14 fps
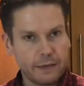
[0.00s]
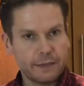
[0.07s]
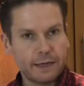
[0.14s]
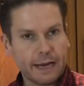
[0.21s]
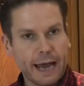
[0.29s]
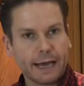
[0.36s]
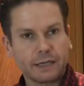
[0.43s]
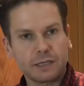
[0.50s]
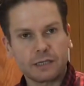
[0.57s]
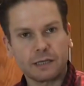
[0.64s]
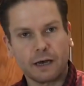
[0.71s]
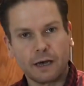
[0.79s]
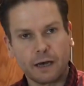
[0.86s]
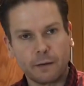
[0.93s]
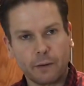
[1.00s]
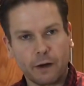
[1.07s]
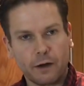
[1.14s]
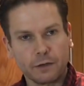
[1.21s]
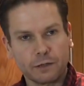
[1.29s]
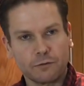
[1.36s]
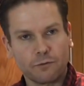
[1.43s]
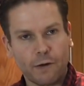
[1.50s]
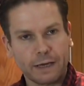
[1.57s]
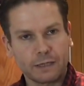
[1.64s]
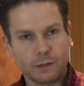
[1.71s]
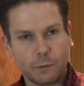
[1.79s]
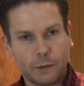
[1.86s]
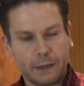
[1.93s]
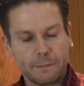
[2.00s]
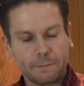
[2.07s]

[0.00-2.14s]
the next part of the recipe.